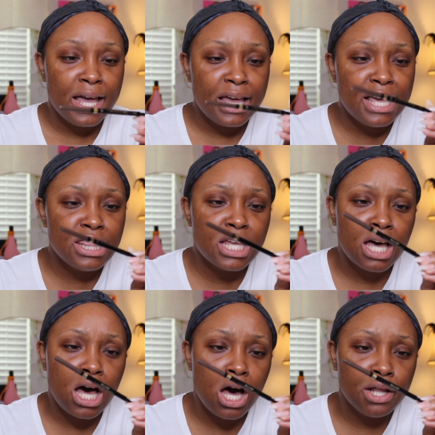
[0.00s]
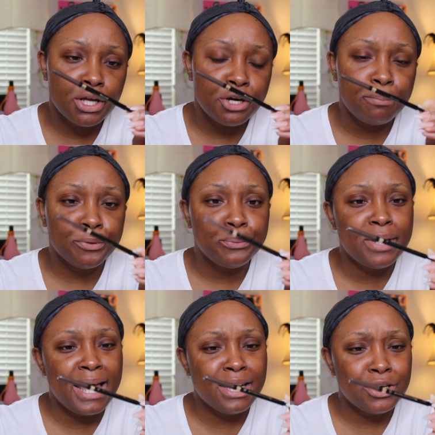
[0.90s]
in the color
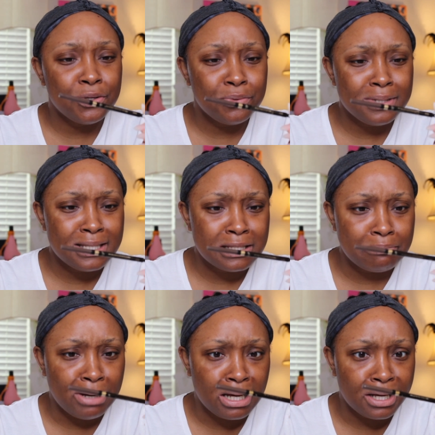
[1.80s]
Brunette. And who is this by?